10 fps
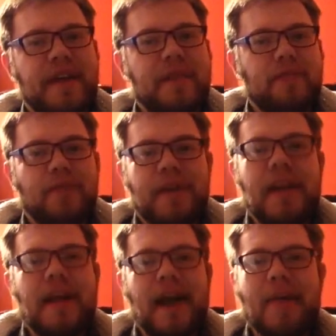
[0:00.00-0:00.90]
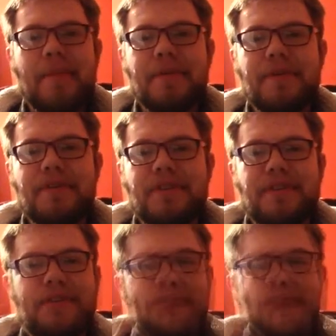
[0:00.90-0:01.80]
it really happens,
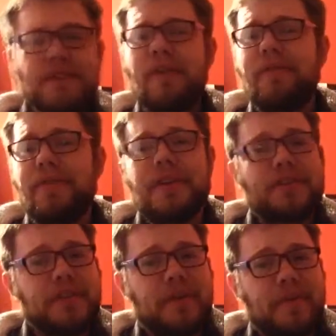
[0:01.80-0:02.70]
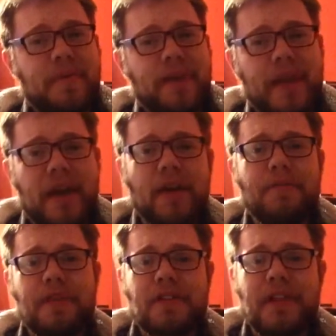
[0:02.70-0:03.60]
and it's obvious that he
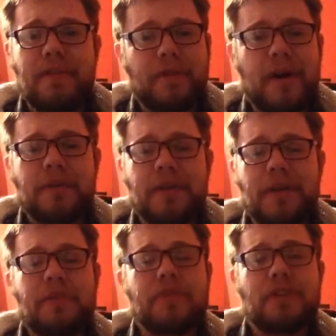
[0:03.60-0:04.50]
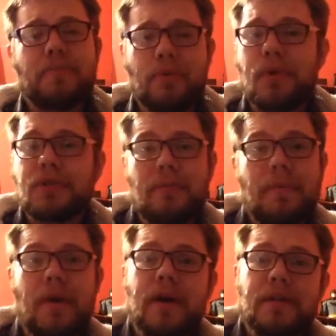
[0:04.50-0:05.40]
obviously felt that it was an important
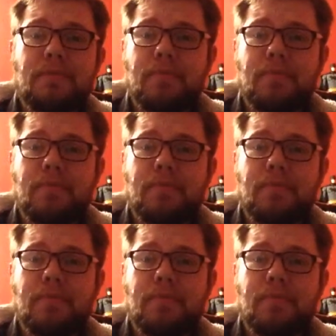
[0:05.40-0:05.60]
part